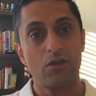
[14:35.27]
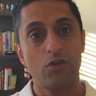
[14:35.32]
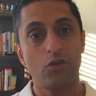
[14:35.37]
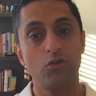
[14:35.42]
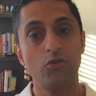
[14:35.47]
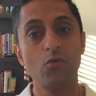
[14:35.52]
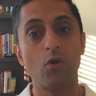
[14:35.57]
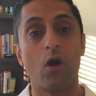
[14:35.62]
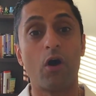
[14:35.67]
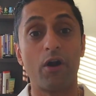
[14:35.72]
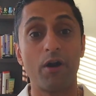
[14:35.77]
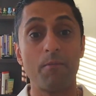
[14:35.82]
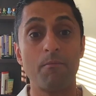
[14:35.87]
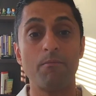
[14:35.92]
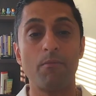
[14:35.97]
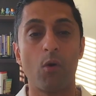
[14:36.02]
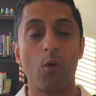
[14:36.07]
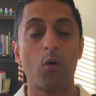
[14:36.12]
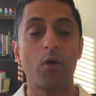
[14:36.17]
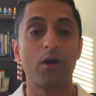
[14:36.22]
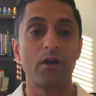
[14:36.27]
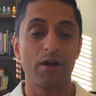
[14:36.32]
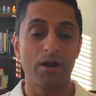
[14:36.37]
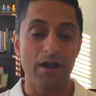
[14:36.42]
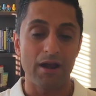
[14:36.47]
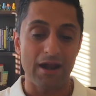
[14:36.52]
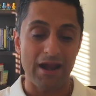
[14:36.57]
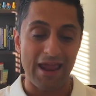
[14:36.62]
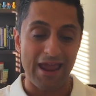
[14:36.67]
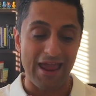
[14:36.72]
You are
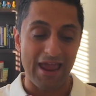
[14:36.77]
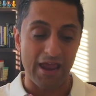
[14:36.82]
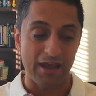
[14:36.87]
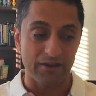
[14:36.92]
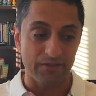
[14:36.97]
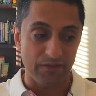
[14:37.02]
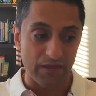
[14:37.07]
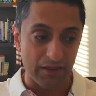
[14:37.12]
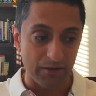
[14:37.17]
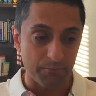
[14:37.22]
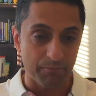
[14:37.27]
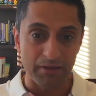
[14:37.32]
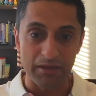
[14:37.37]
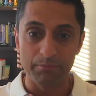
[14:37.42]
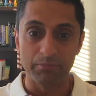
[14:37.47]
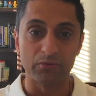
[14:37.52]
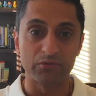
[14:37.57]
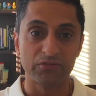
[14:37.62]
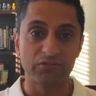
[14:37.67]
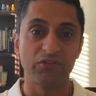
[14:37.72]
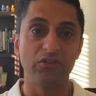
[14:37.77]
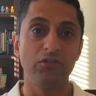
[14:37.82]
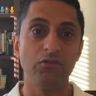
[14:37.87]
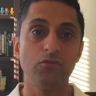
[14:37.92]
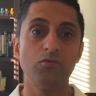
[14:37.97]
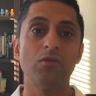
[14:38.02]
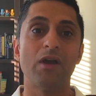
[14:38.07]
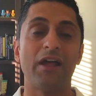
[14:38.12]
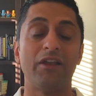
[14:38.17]
more and then people see you